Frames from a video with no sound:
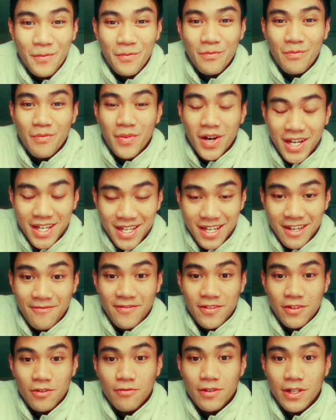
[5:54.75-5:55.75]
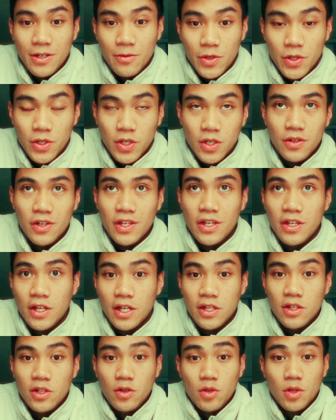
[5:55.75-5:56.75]
But if you really want to, you
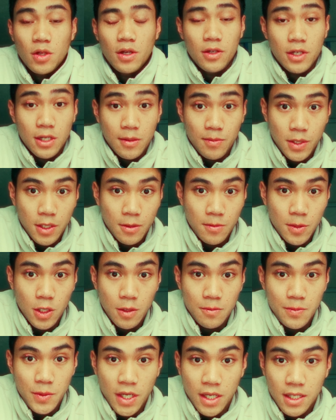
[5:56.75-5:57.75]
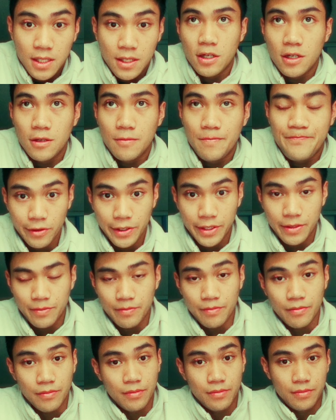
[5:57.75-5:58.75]
can do close-ups of objects. So
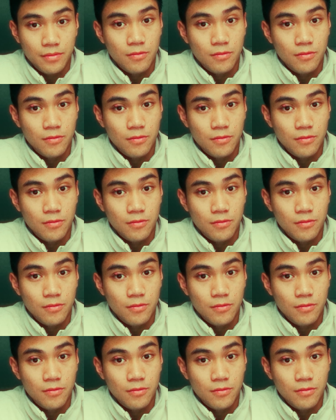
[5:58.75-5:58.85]
pouring